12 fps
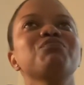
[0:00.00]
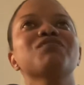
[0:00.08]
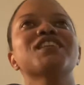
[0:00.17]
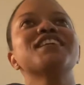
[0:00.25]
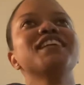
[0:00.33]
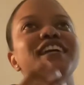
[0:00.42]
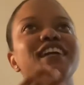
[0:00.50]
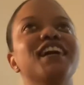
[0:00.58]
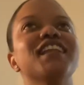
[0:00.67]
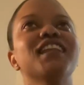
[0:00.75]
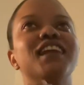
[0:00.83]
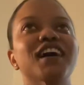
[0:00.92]
get a
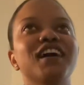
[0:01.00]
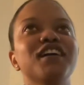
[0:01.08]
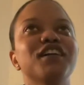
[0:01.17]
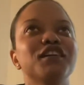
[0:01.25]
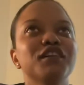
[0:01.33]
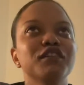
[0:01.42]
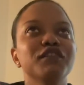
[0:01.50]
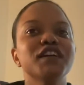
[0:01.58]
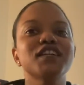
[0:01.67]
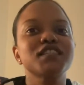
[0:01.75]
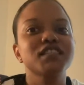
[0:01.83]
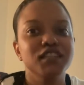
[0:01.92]
lot of
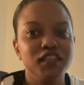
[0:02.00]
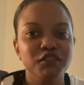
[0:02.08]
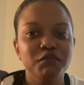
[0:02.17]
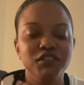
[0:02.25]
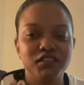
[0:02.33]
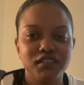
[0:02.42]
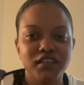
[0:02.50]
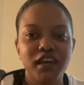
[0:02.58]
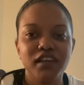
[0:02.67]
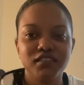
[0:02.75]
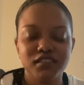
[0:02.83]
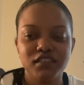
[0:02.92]
stigmas
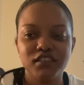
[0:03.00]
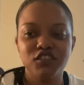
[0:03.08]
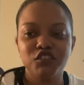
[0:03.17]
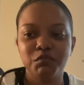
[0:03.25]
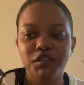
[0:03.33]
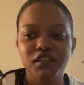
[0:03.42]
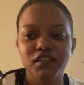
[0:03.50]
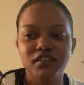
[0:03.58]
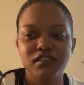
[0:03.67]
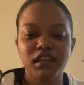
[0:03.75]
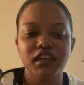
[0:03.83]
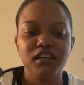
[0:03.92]
attached to us
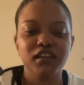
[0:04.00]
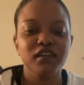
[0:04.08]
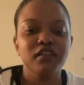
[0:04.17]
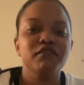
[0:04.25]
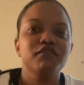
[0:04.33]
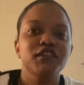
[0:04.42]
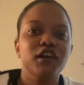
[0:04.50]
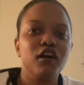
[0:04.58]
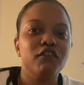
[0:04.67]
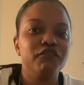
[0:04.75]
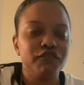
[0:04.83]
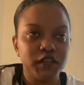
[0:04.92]
because, like, y'all
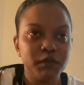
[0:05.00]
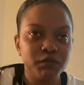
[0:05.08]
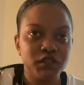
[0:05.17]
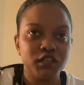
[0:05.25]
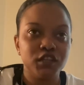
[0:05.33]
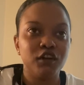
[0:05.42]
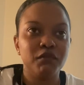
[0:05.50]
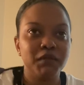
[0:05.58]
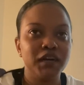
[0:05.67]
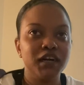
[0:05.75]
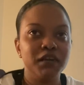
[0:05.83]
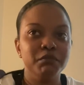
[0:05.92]
femmes in y'all
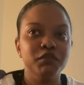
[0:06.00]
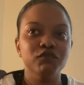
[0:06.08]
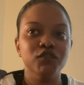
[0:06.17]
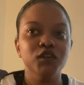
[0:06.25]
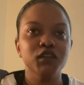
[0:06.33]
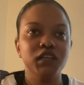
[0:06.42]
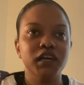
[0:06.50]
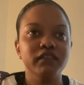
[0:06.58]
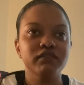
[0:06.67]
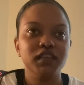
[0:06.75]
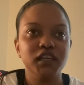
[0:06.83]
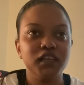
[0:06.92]
mind be real
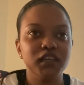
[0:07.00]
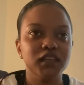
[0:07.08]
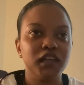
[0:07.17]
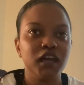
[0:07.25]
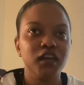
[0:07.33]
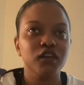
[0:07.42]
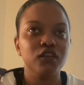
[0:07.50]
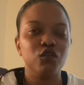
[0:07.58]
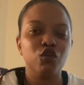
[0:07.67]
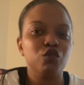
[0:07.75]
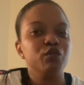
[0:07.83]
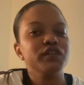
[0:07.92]
life thinking like,
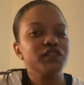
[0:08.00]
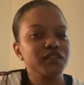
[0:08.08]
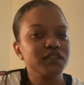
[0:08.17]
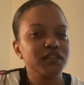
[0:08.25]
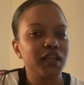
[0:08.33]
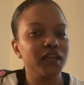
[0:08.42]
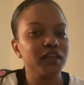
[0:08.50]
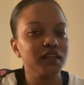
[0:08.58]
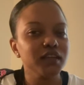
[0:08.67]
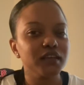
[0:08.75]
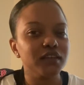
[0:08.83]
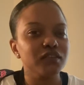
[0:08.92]
oh, we just like
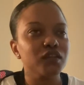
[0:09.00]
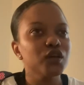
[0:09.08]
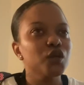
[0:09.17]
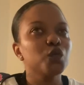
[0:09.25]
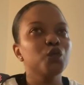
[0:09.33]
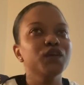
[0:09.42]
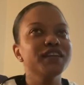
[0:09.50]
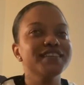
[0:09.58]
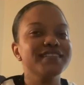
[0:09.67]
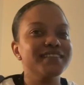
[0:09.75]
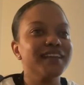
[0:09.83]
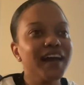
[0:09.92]
niggas, when
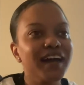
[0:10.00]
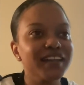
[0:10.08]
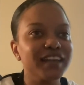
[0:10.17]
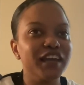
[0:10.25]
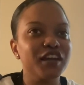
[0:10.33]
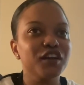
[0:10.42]
it's not. Like,